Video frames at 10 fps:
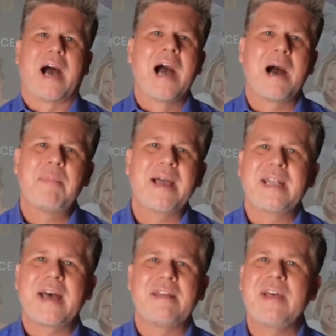I might
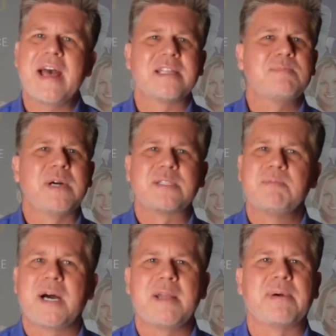not have had as much
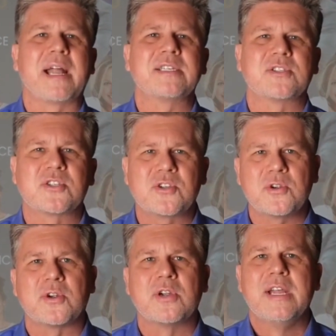money, but I
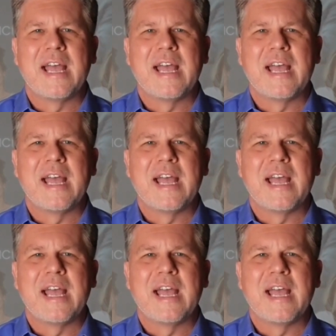sure